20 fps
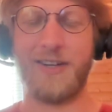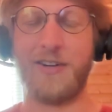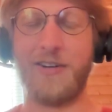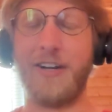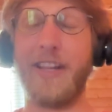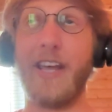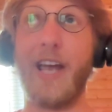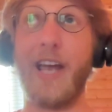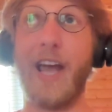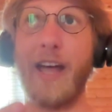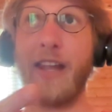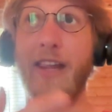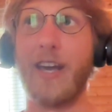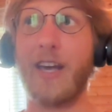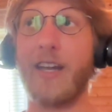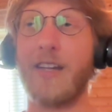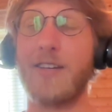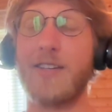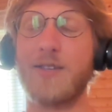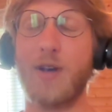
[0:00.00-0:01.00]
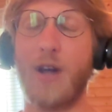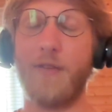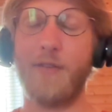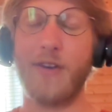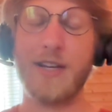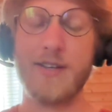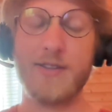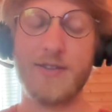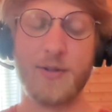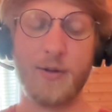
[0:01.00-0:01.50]
All right, yeah, and I think
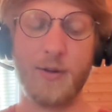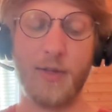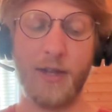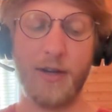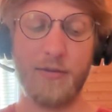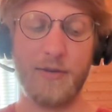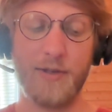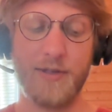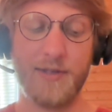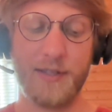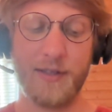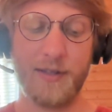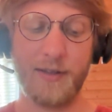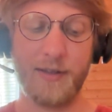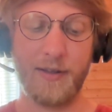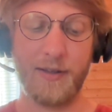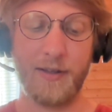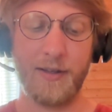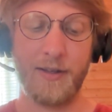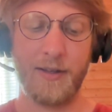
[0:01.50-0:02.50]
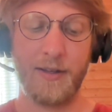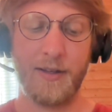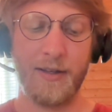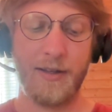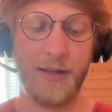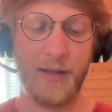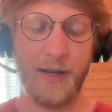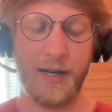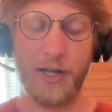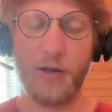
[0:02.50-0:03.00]
I saw there is a
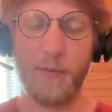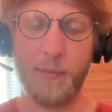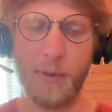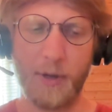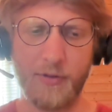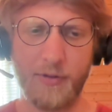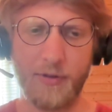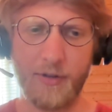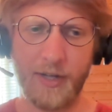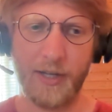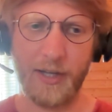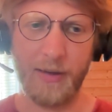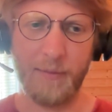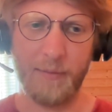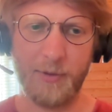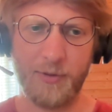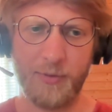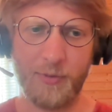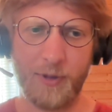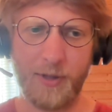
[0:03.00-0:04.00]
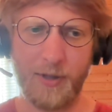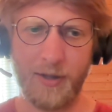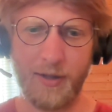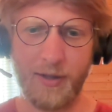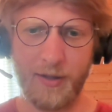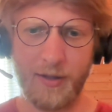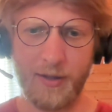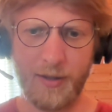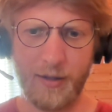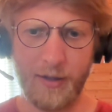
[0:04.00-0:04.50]
partnership
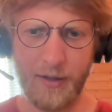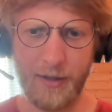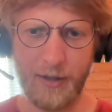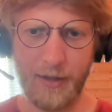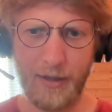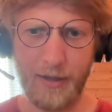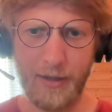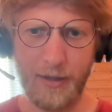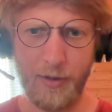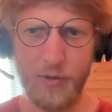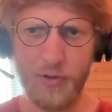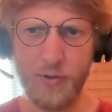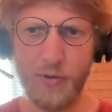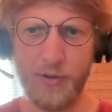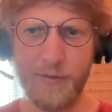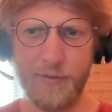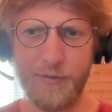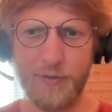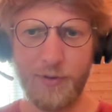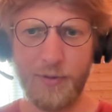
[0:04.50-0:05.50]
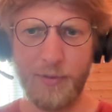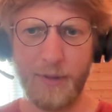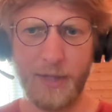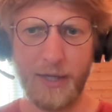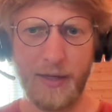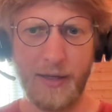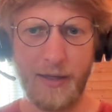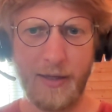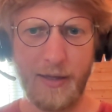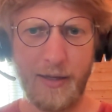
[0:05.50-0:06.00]
between Uniform
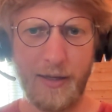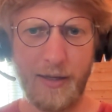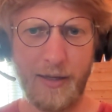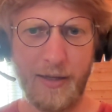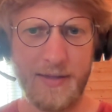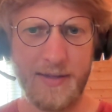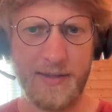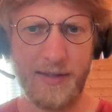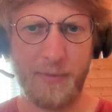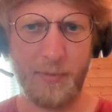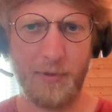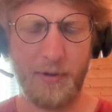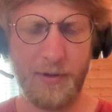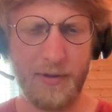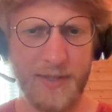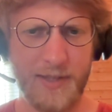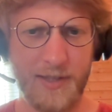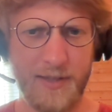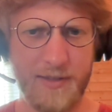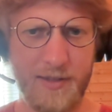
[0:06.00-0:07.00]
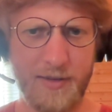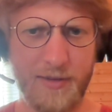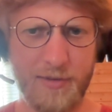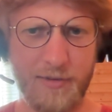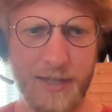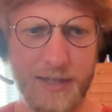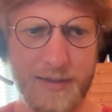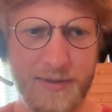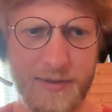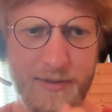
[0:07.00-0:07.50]
and XTable. Is that
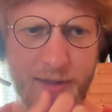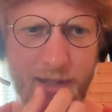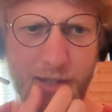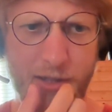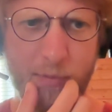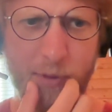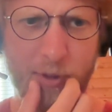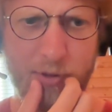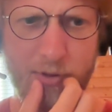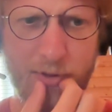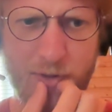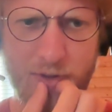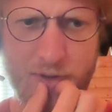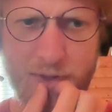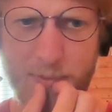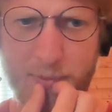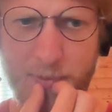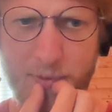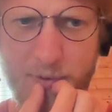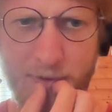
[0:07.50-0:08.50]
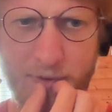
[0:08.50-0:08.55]
correct? Like a partnership?